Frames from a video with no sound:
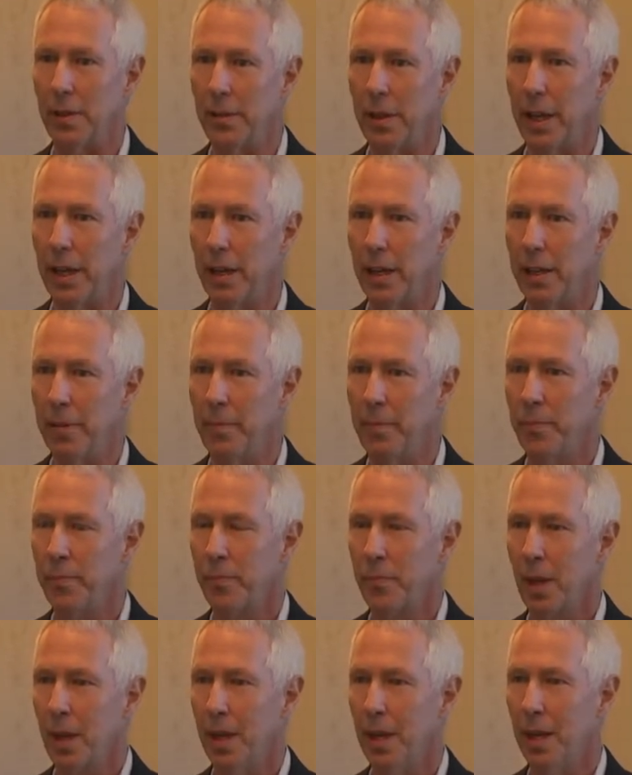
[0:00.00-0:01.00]
of data
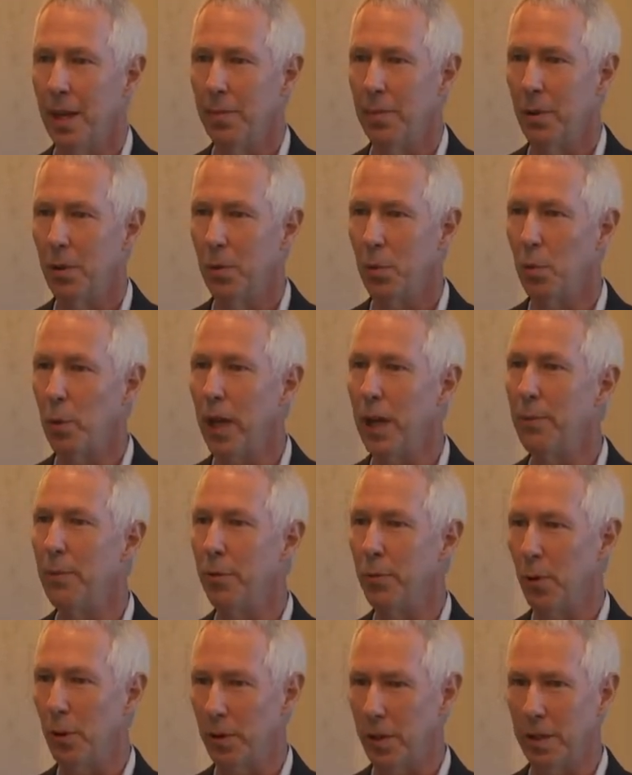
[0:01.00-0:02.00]
way
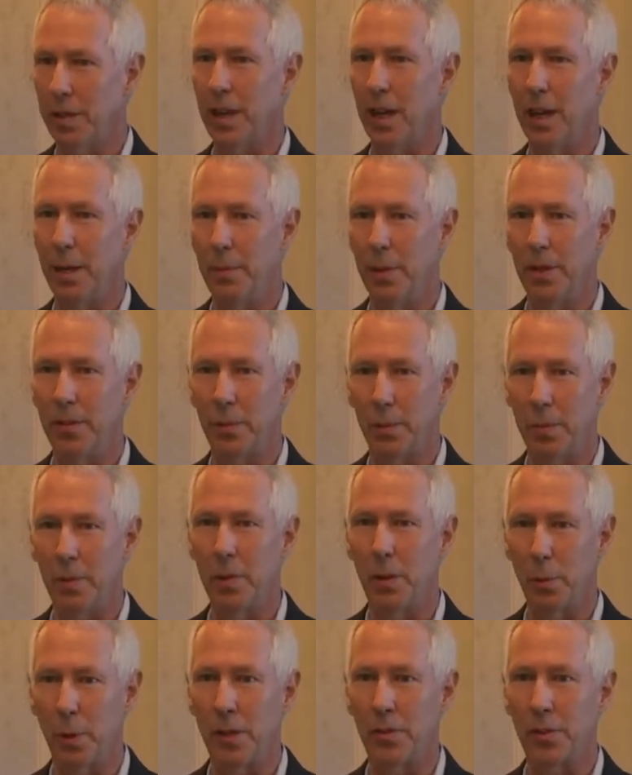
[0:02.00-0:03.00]
before the time is
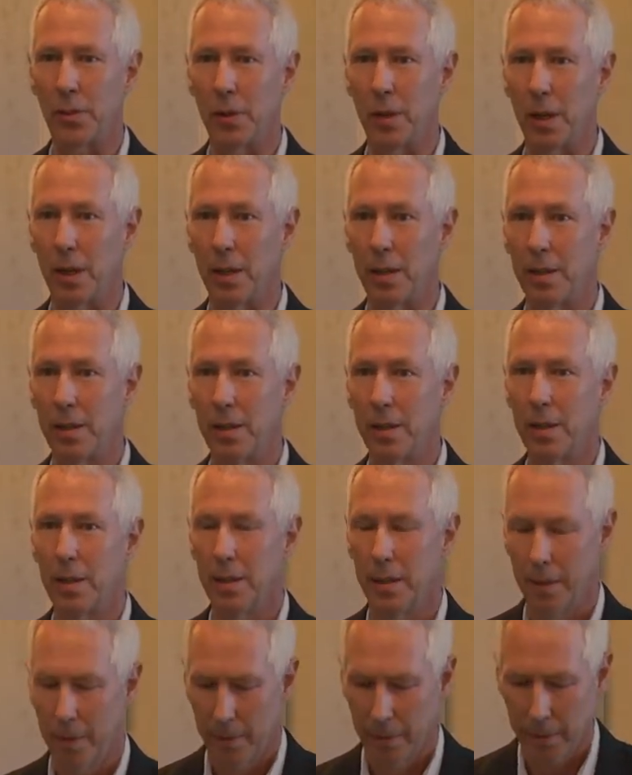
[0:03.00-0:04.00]
that we store it.
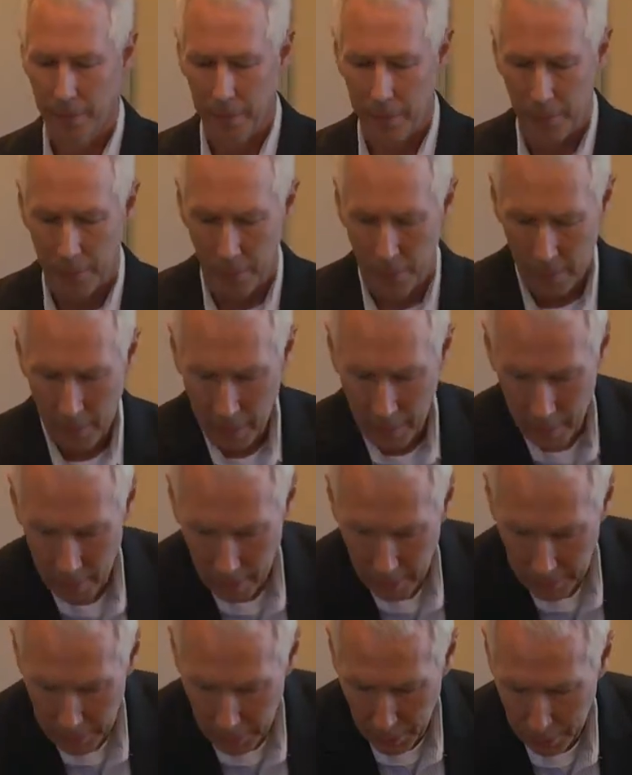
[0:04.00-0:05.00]

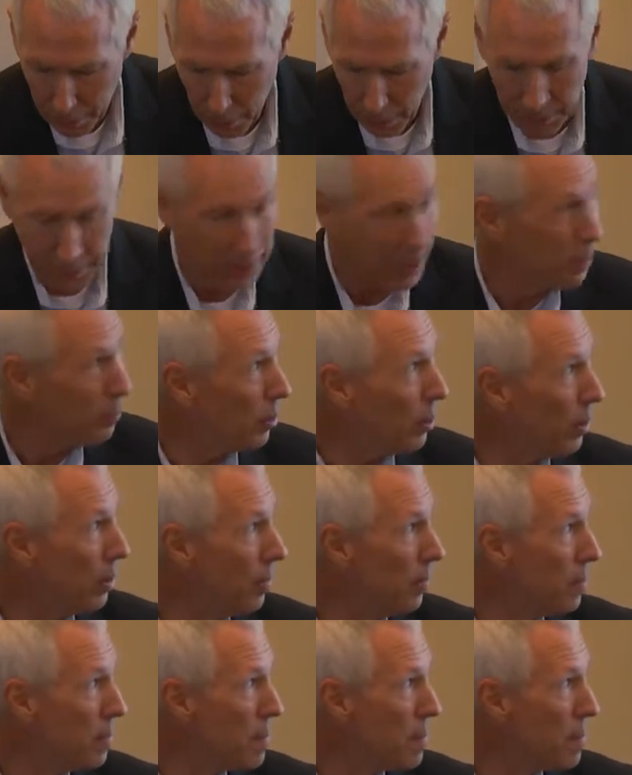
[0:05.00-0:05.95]
So for example,